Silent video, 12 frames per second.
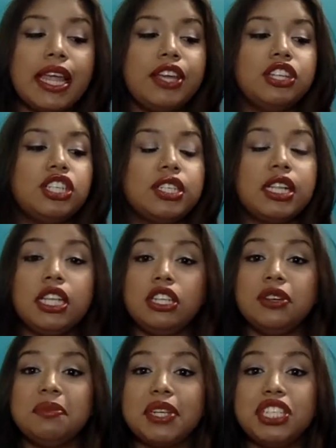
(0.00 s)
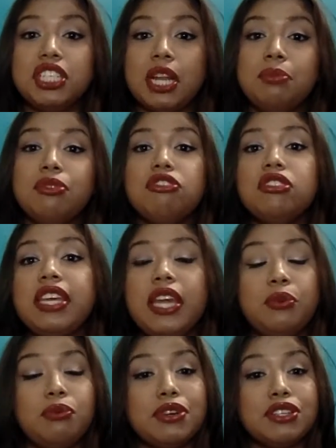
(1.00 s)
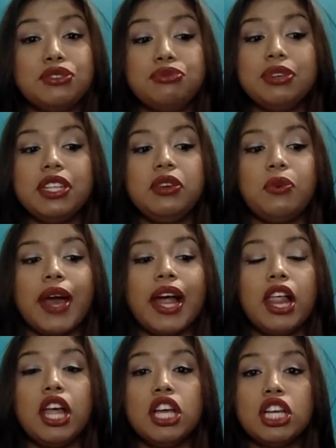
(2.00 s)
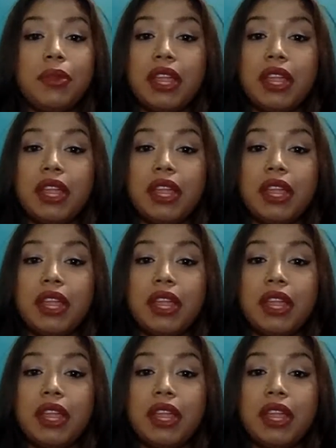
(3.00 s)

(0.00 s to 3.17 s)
like you're just cleaning your brush temporarily. It works really well.